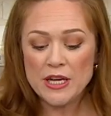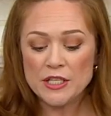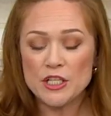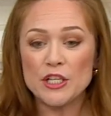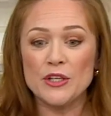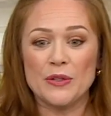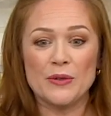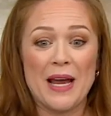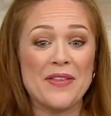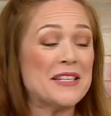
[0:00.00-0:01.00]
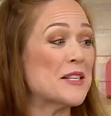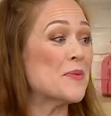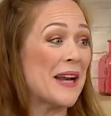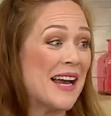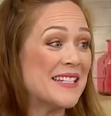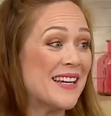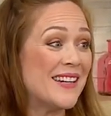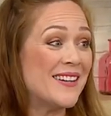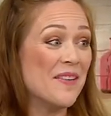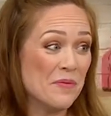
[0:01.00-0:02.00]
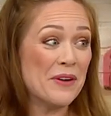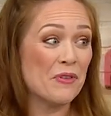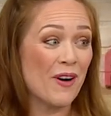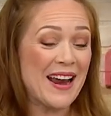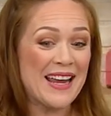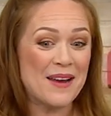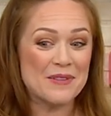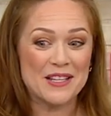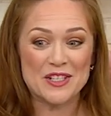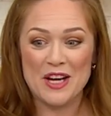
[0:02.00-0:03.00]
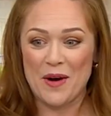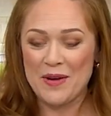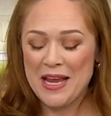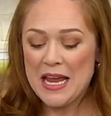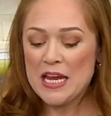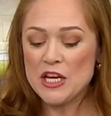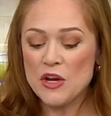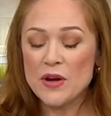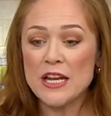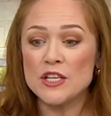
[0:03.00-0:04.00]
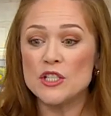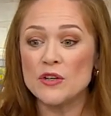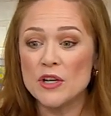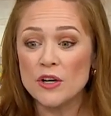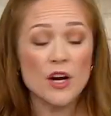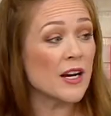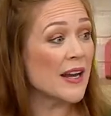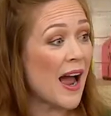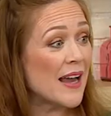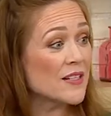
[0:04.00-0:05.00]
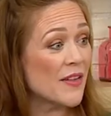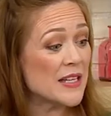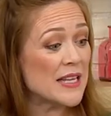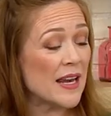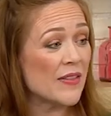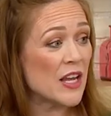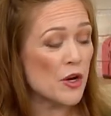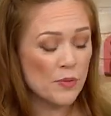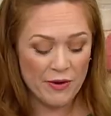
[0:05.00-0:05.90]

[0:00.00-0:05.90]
can do, and this is what I did before I came to the show. You can do your hook and eyes on the setting that you